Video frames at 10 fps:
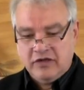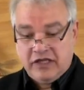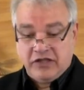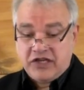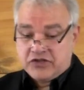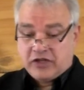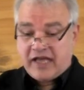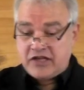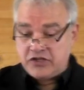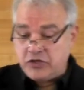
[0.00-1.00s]
at least the
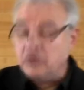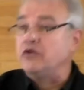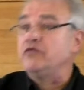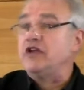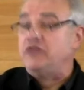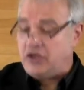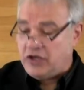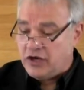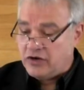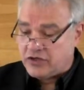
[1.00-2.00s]
last 250
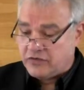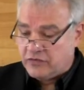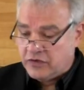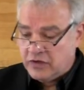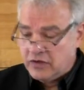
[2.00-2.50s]
years of